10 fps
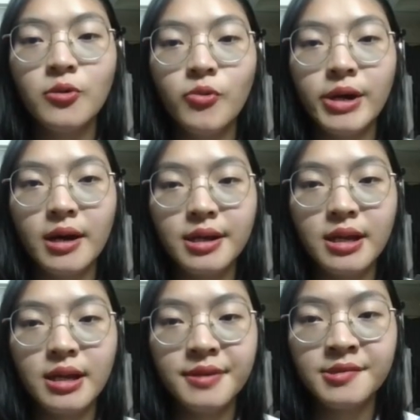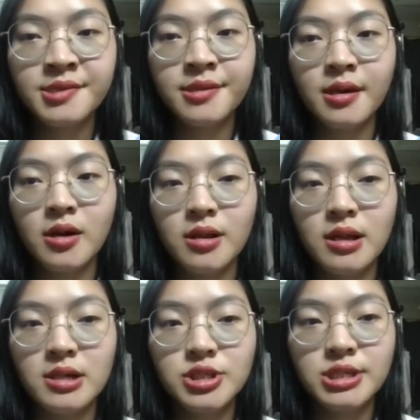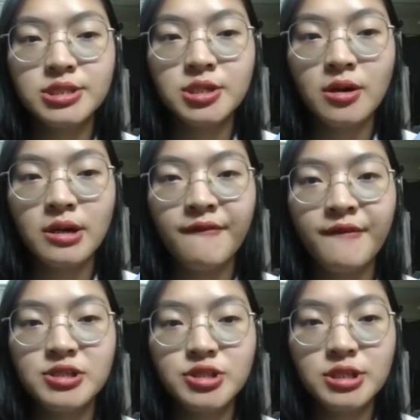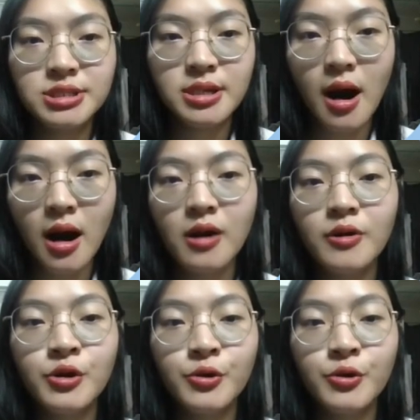We calculated the correlations coefficients R,